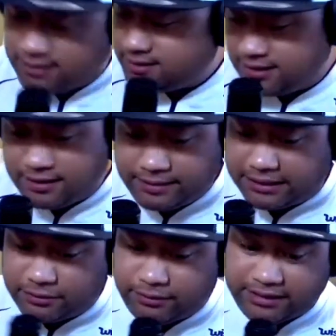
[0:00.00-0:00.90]
shit
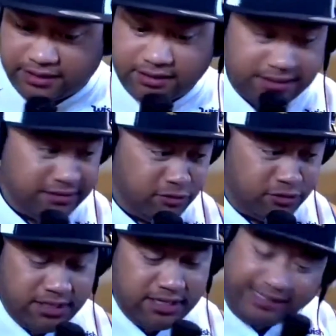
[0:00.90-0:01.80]
about Dwayne Johnson,
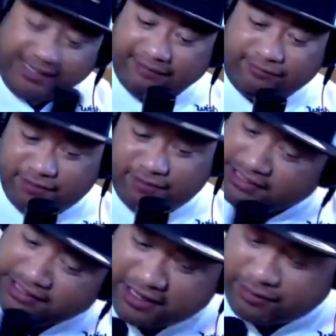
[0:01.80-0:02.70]
Uce. Then afterwards,
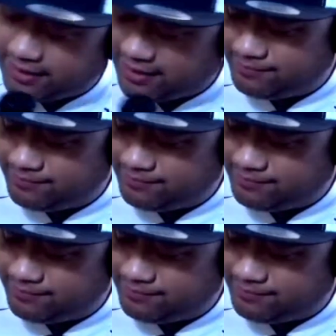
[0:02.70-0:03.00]
you know how we are,